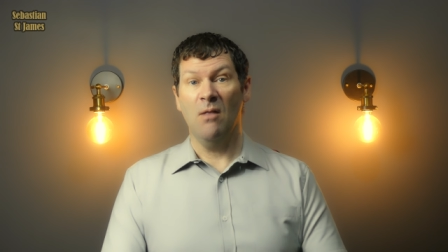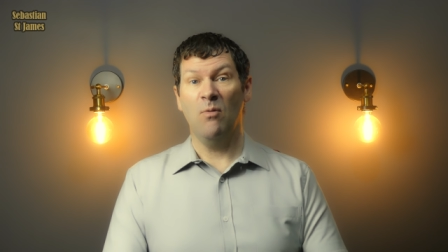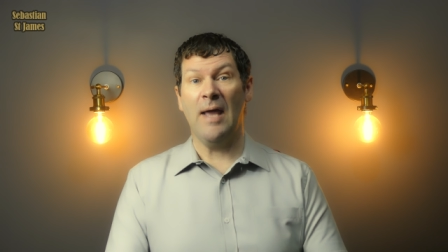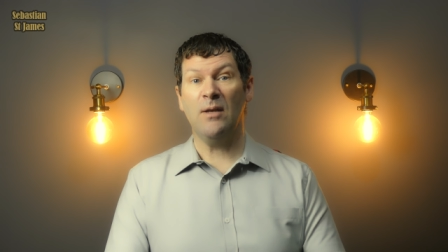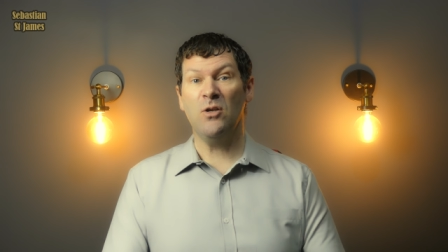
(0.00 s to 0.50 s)

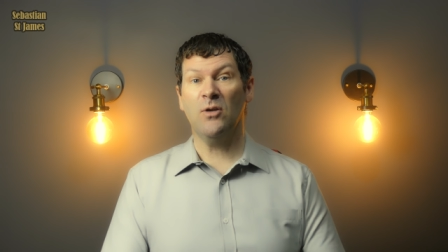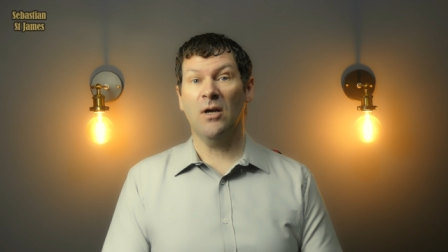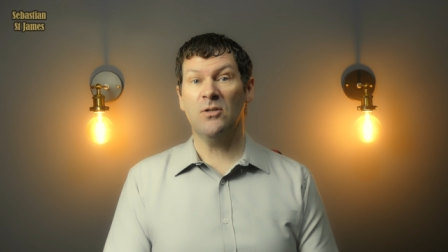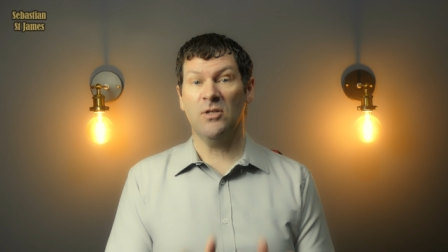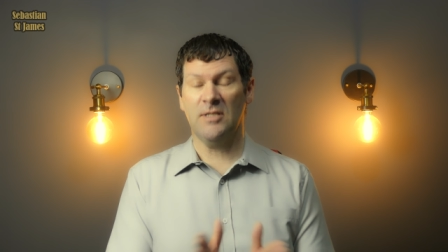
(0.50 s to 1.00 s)
Then you
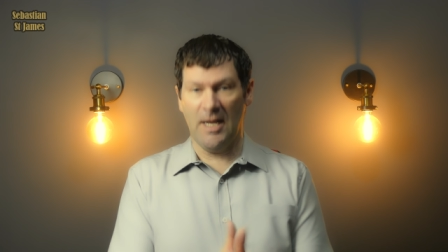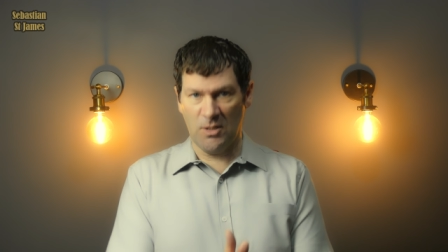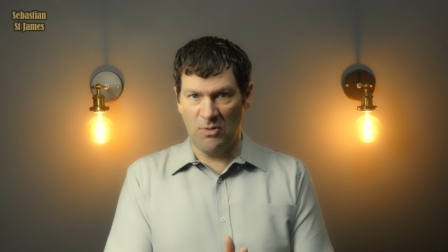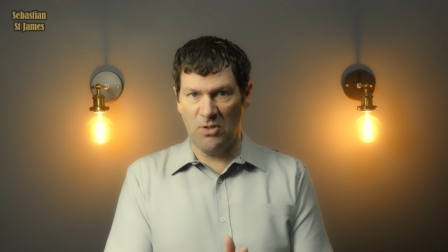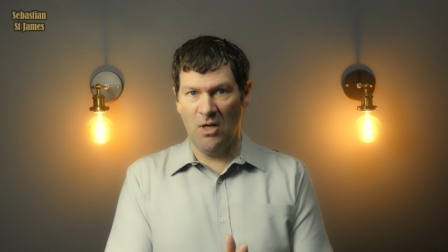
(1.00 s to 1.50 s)
go to your
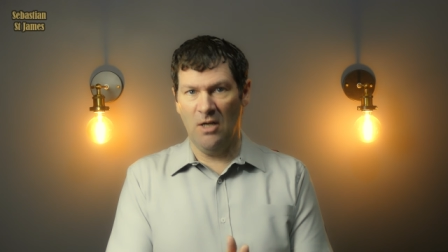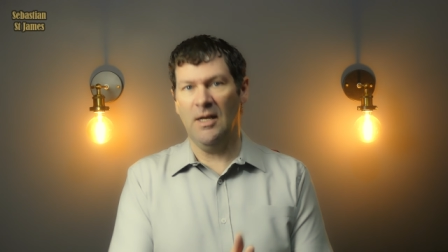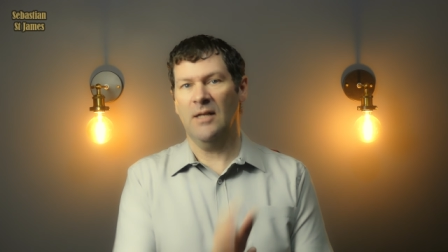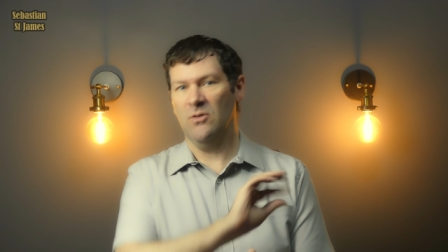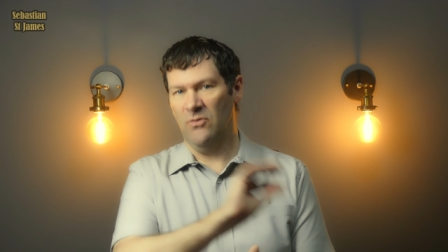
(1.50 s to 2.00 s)
tax return
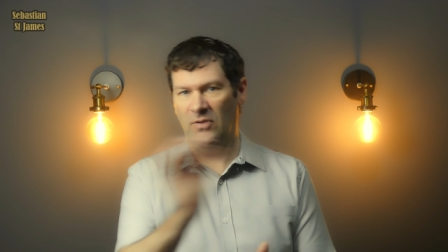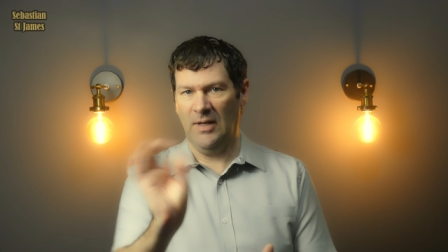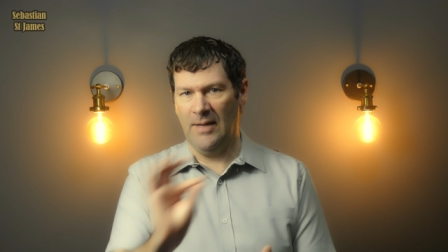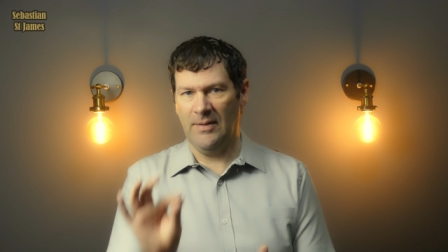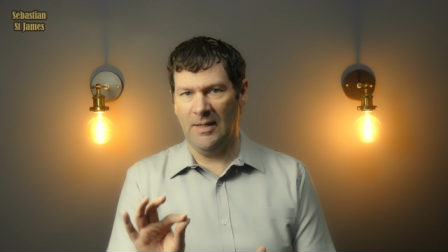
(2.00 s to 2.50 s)
and you fill
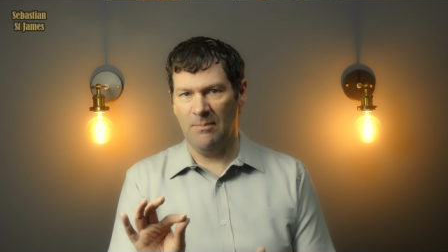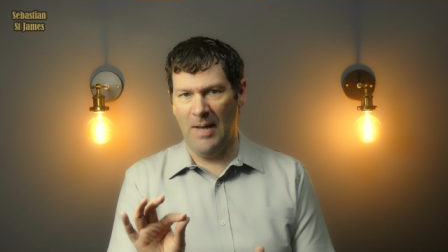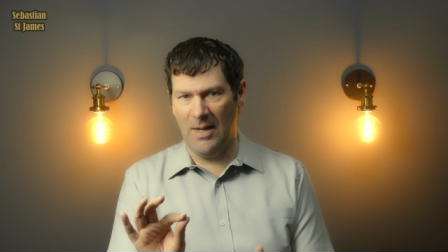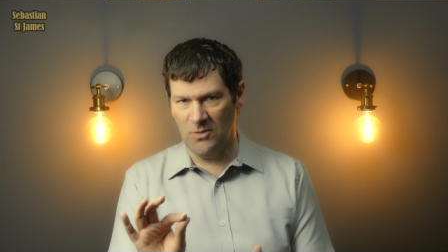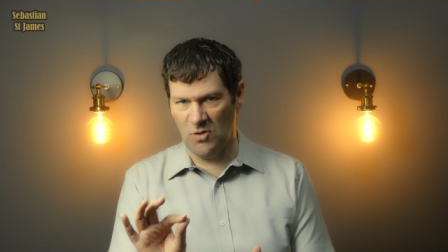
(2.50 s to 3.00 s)
out that
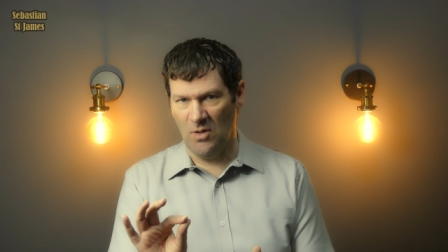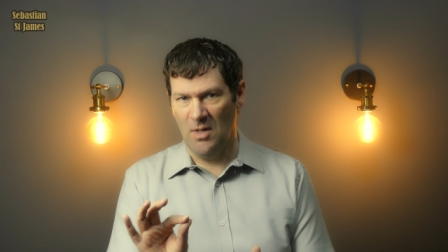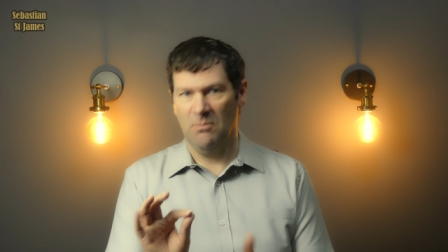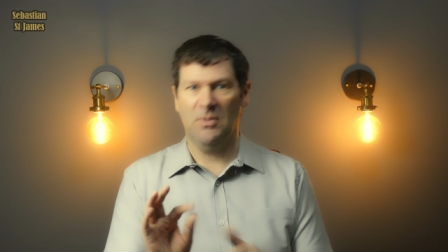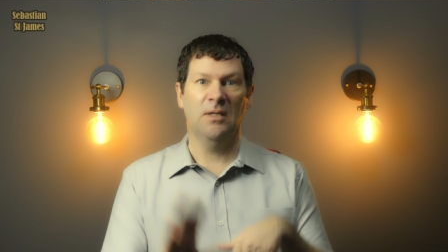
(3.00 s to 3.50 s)
amount.
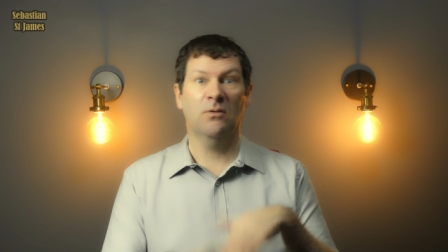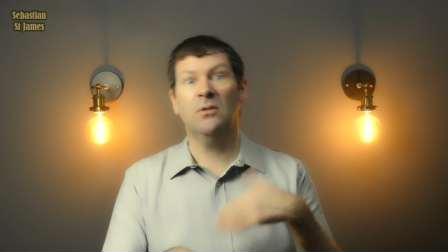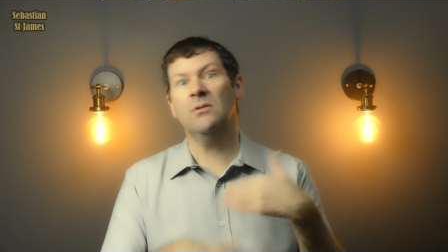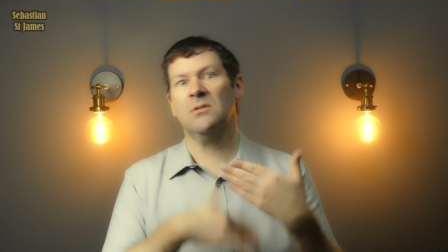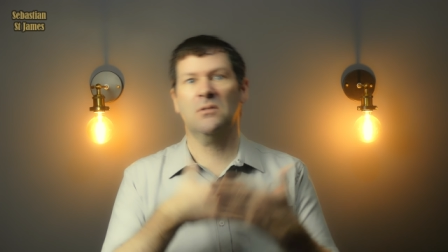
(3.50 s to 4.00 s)
Then, of
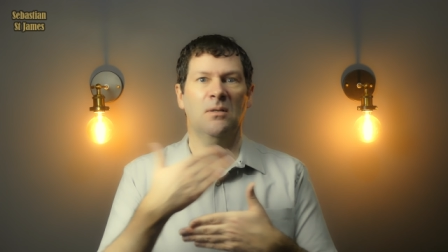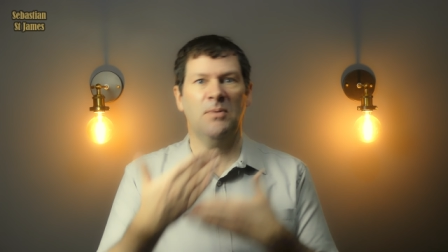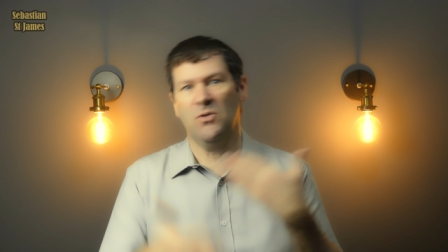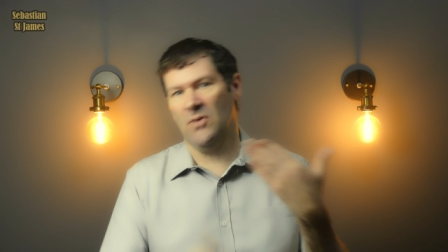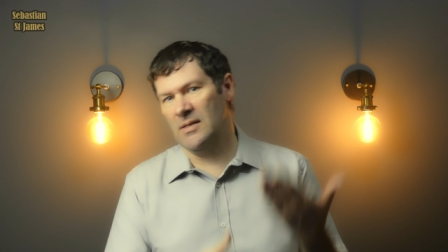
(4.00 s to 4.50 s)
course, it's got to
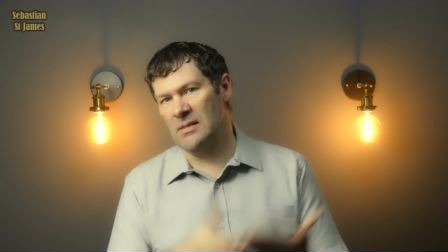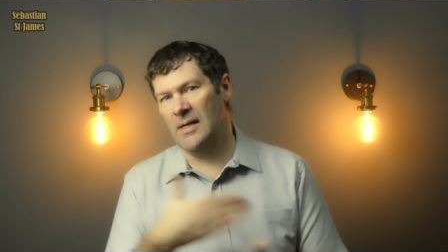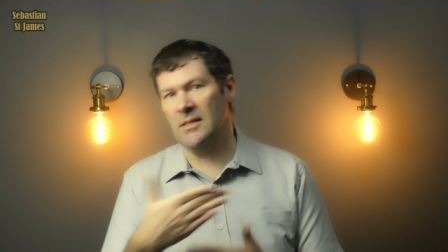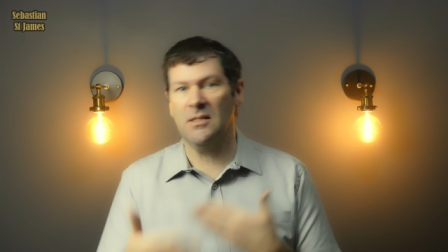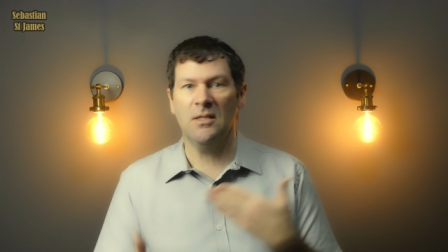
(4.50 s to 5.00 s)
be
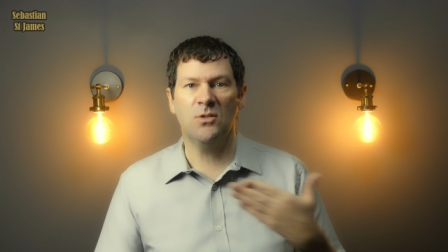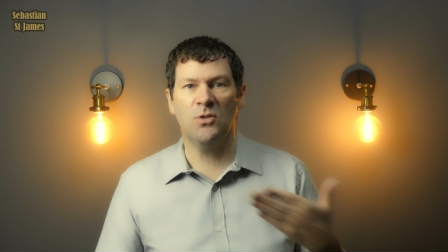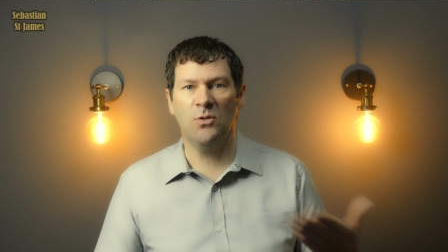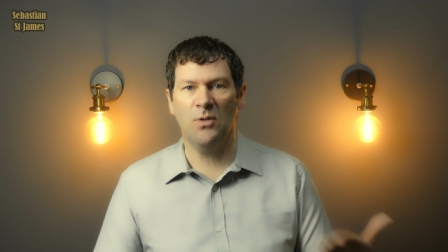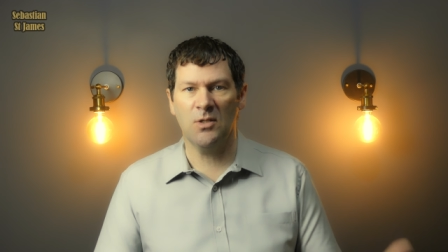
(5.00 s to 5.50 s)
translated
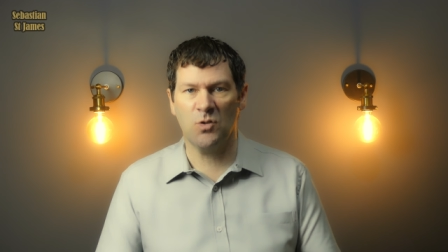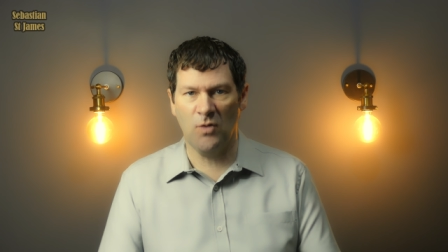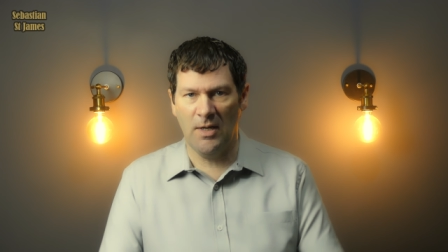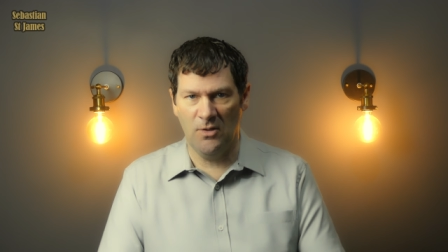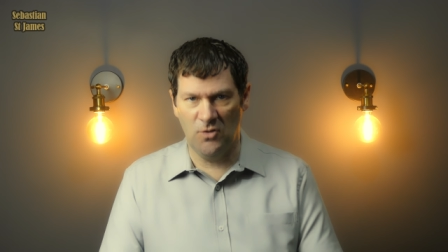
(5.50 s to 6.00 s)
into
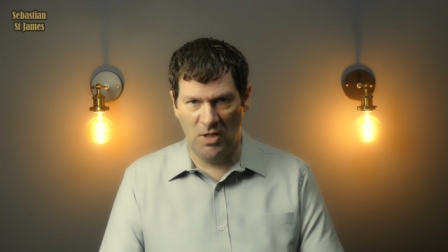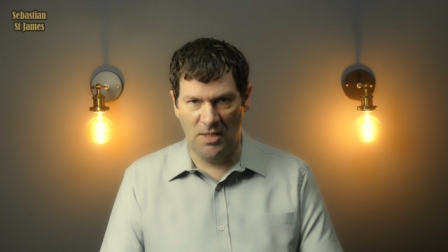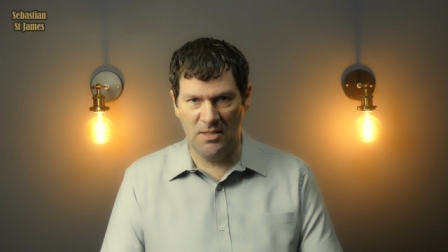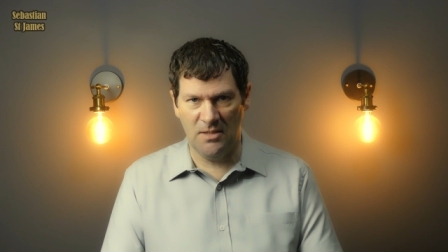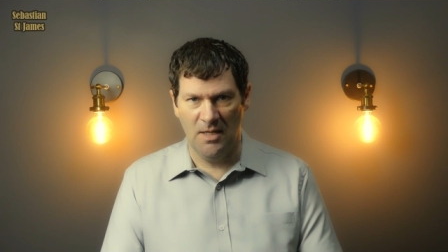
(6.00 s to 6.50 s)
Australian
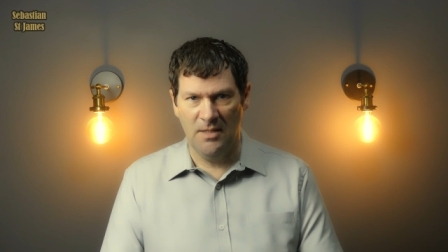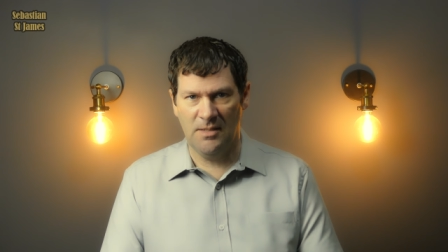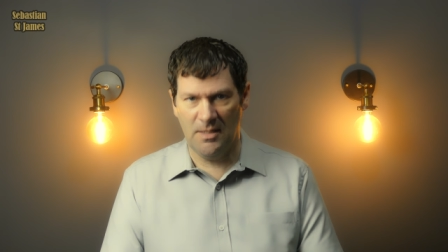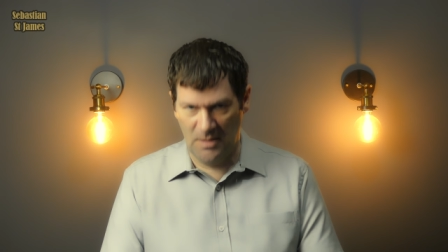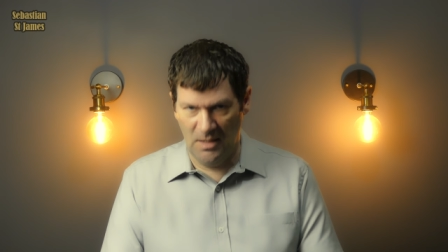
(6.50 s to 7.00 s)
dollars,
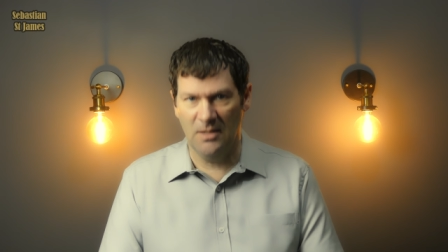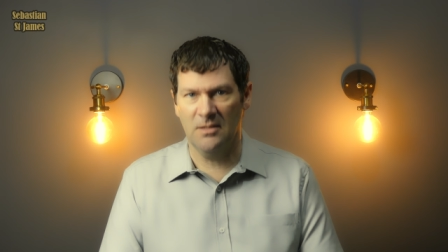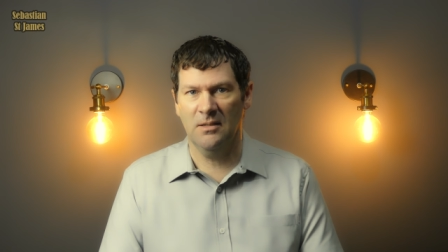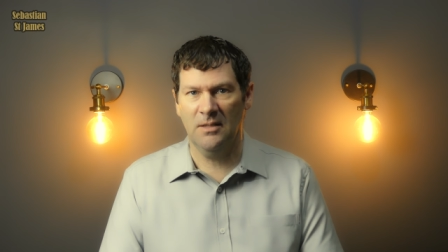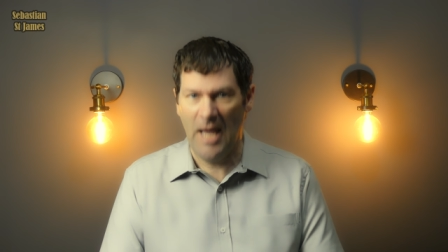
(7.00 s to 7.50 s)
doesn't
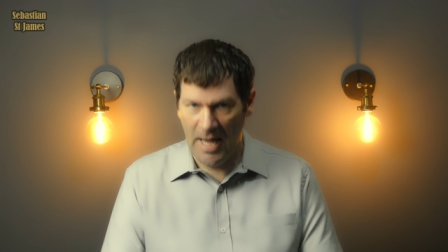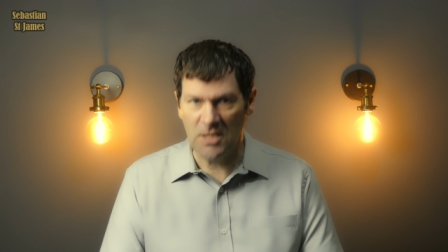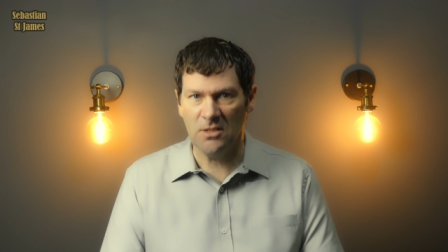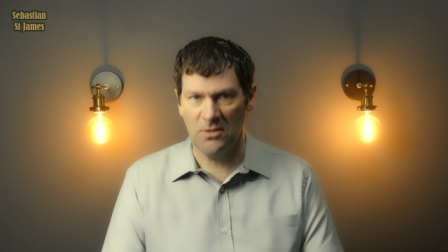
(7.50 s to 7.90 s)
it? Yes.